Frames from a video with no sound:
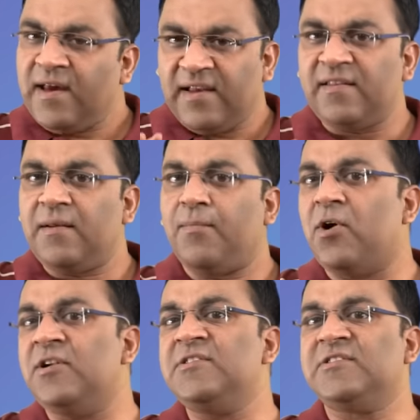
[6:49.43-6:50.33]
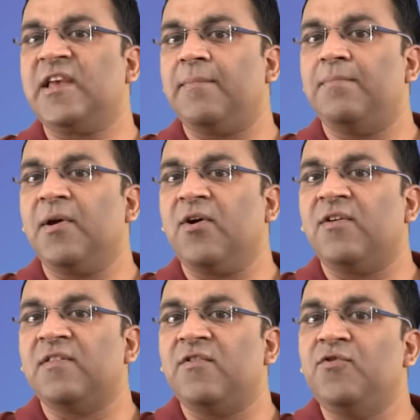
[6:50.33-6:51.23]
It's an important step
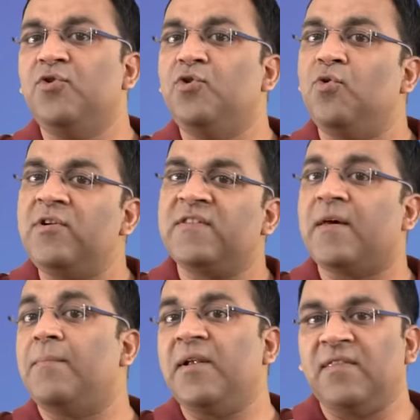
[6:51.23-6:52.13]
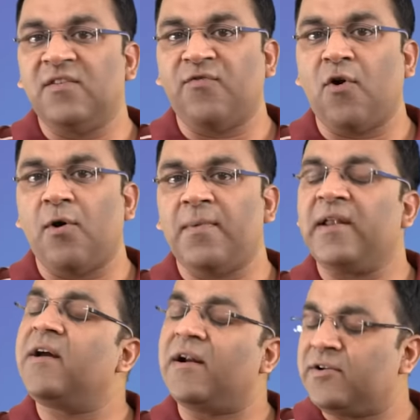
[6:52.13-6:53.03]
because if you don't submit this form
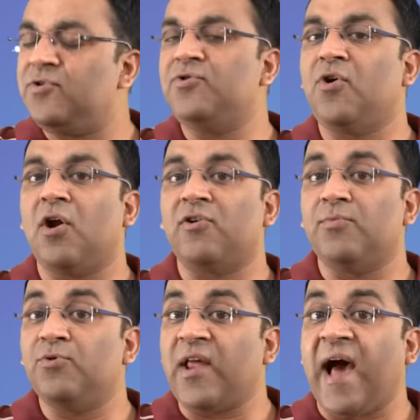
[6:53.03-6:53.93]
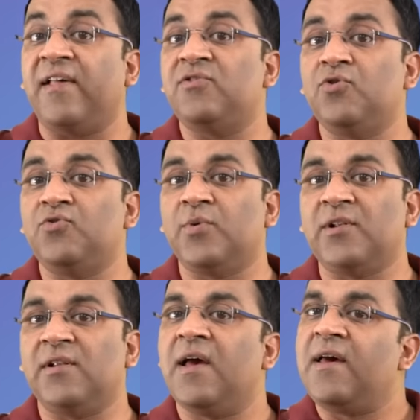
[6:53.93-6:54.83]
and continue to contribute as usual,